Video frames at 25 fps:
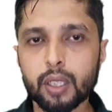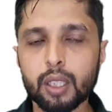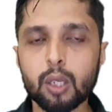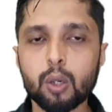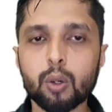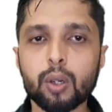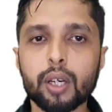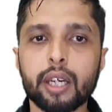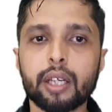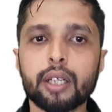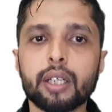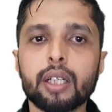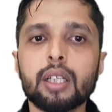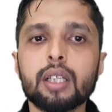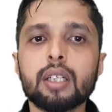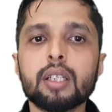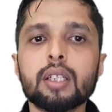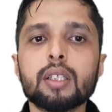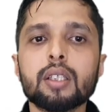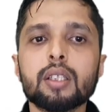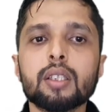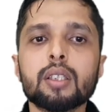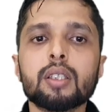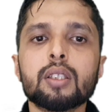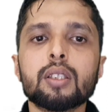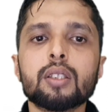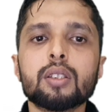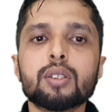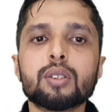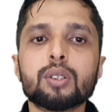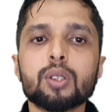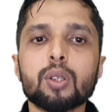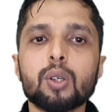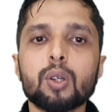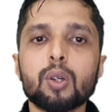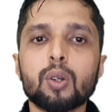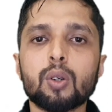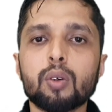Okay,
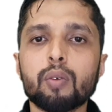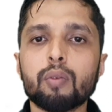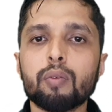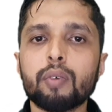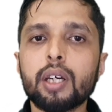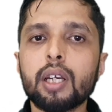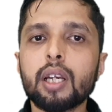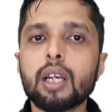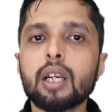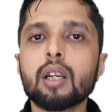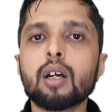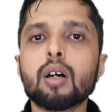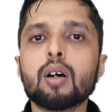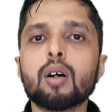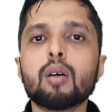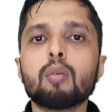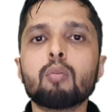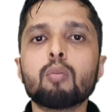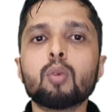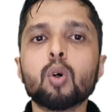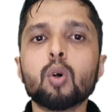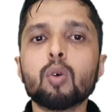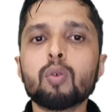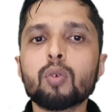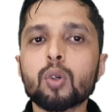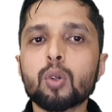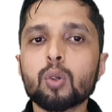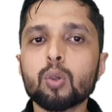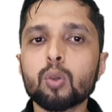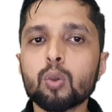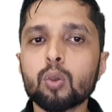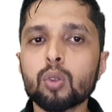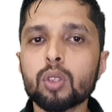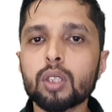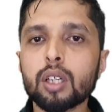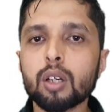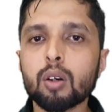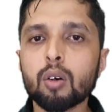so we'll move
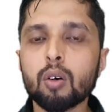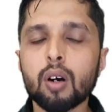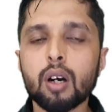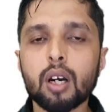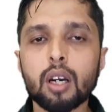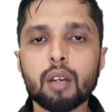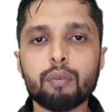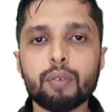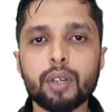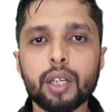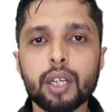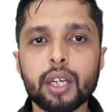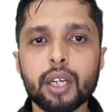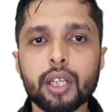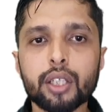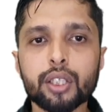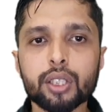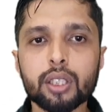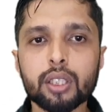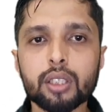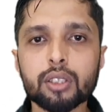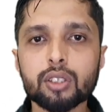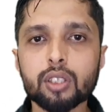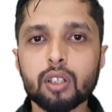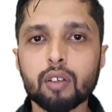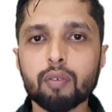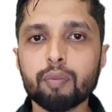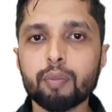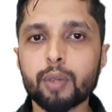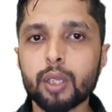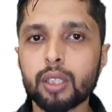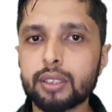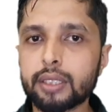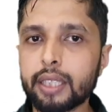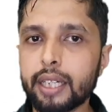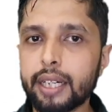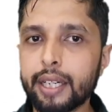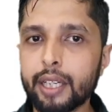to the qualifications of
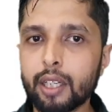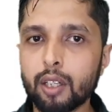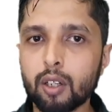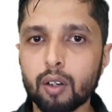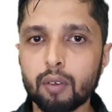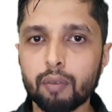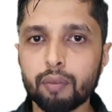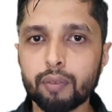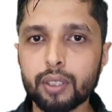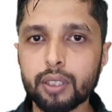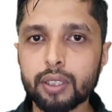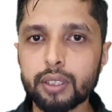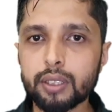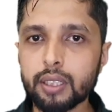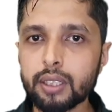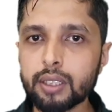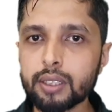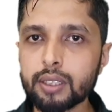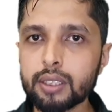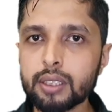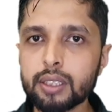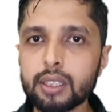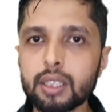presiding officer,